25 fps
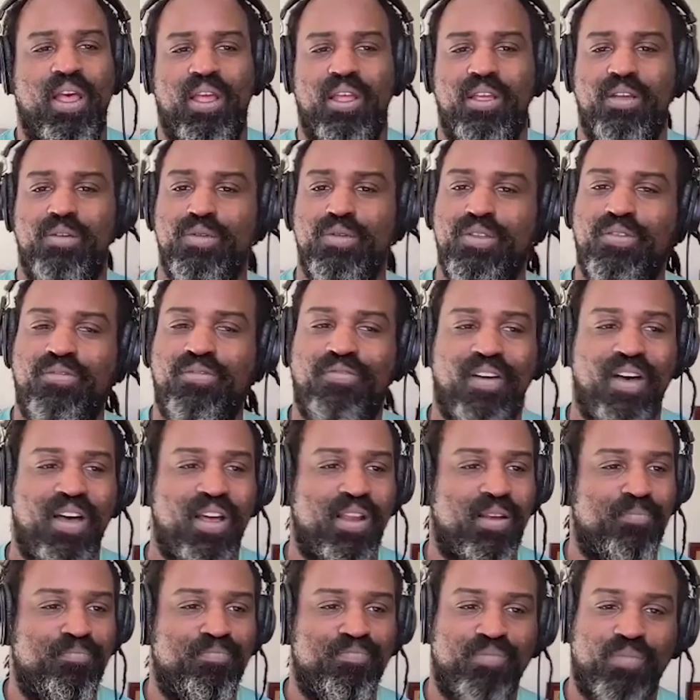It was
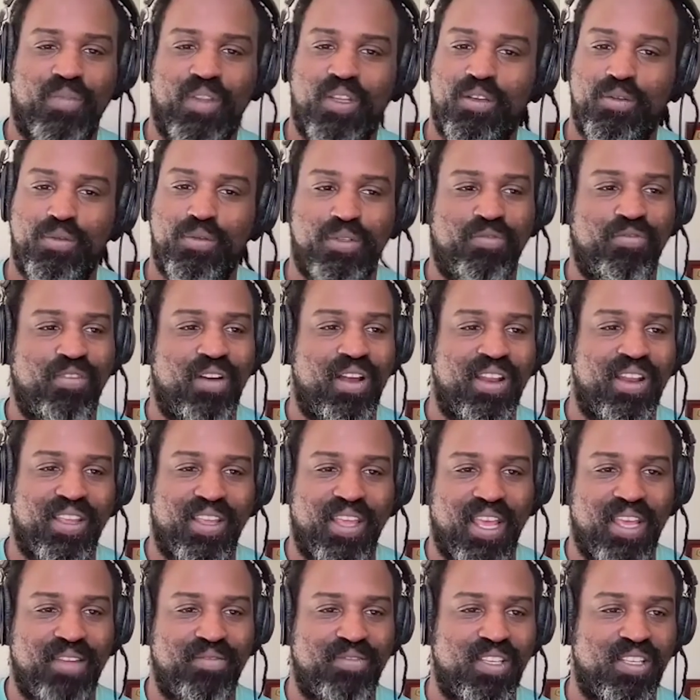fun. It
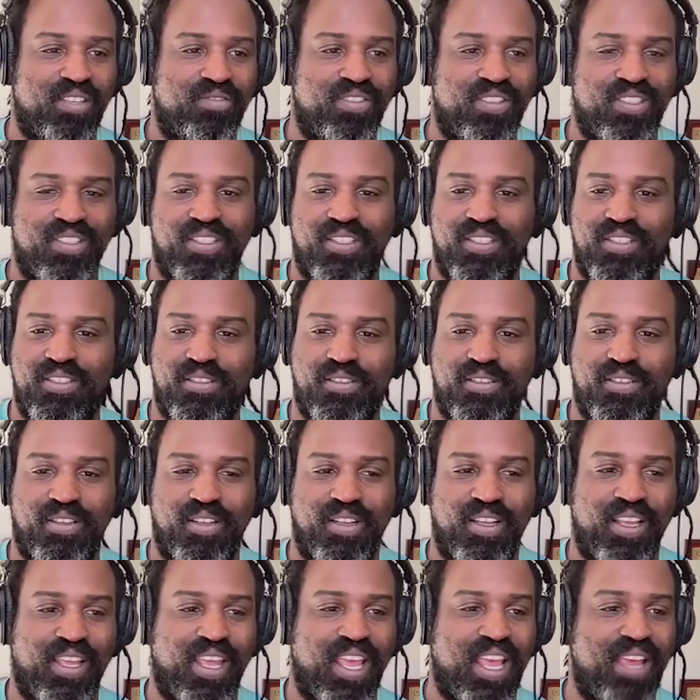gave
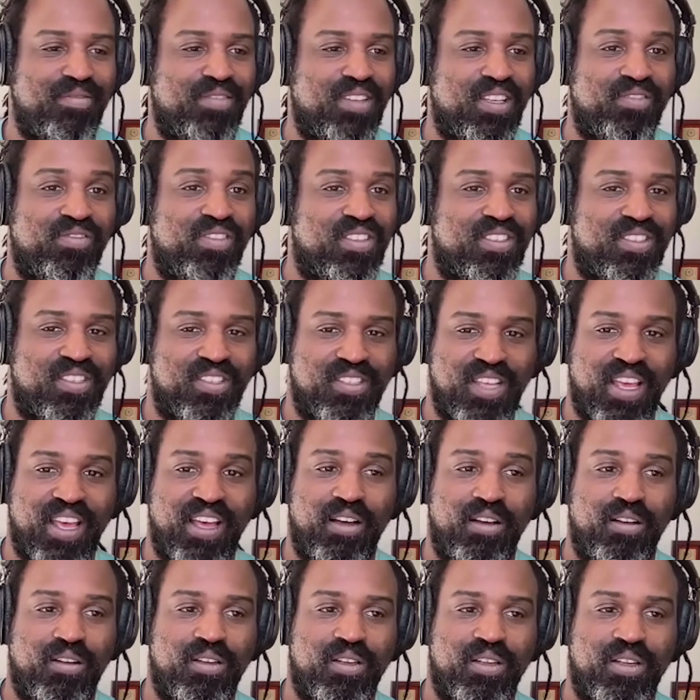defenses
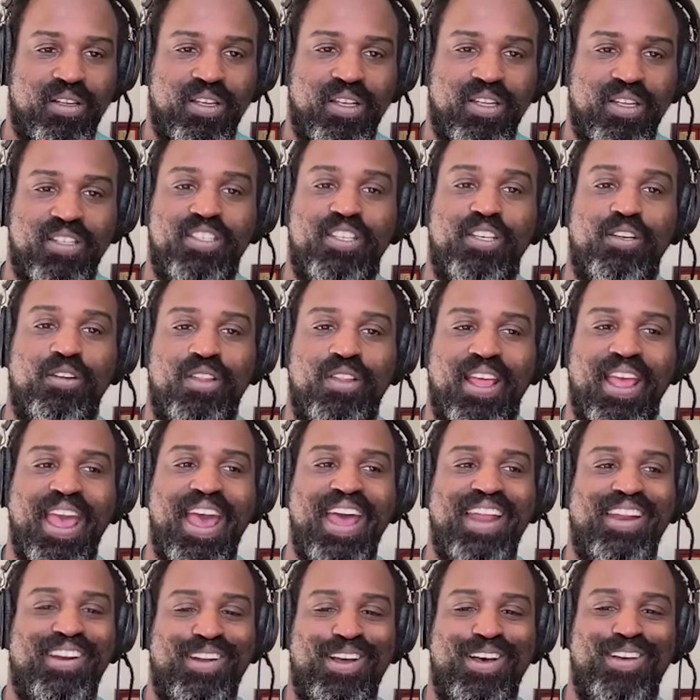hell until they
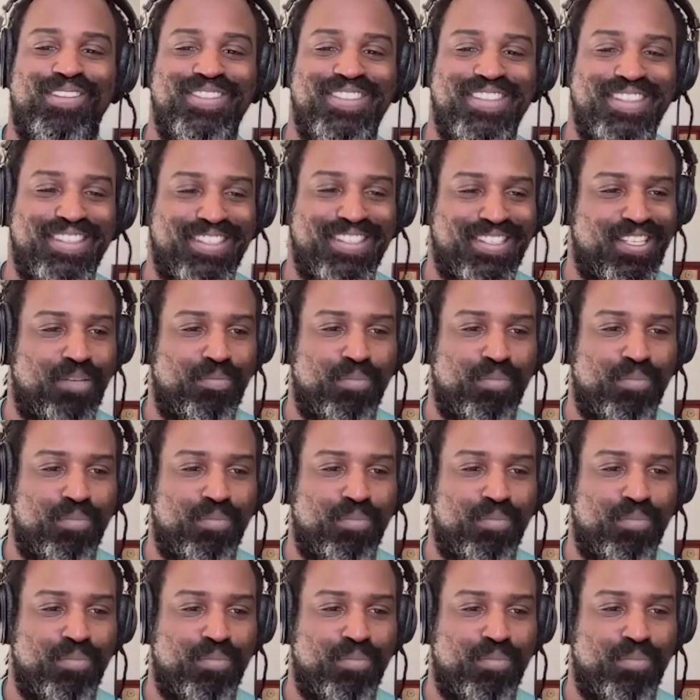had an off season to